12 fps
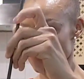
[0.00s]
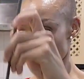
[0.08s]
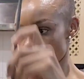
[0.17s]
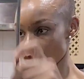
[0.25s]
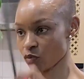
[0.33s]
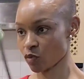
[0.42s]

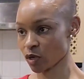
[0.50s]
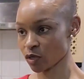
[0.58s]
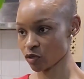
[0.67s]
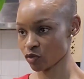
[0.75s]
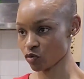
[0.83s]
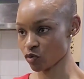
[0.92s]
we
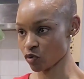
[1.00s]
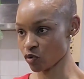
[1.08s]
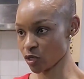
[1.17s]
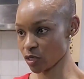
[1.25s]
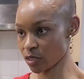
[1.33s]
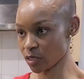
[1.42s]
want to go
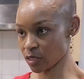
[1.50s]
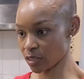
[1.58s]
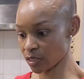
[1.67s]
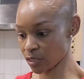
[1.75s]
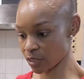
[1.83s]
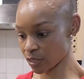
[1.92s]
in
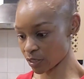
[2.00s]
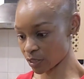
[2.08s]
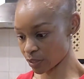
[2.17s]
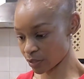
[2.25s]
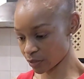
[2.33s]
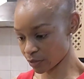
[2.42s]

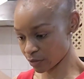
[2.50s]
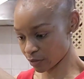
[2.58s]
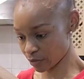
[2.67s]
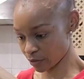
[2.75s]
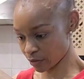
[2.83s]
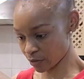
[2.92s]
here
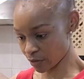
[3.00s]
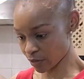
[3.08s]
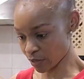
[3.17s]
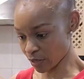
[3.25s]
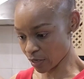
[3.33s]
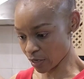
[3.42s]

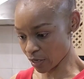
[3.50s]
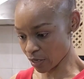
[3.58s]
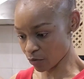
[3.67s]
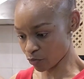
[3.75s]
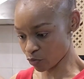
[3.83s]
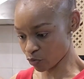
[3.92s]

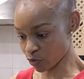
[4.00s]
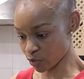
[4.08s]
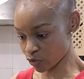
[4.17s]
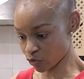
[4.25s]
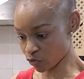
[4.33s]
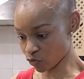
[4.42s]
and put
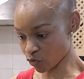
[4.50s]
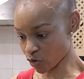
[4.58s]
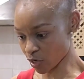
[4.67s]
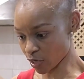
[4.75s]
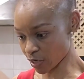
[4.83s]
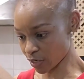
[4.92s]
it
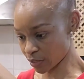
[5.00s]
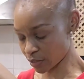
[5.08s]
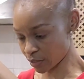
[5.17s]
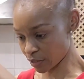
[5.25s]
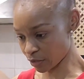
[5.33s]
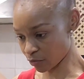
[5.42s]
right
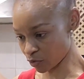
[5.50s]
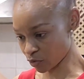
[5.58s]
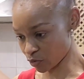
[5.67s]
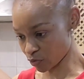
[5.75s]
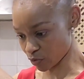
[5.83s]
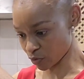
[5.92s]
here,
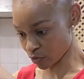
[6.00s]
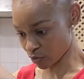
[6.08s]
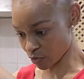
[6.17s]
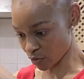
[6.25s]
because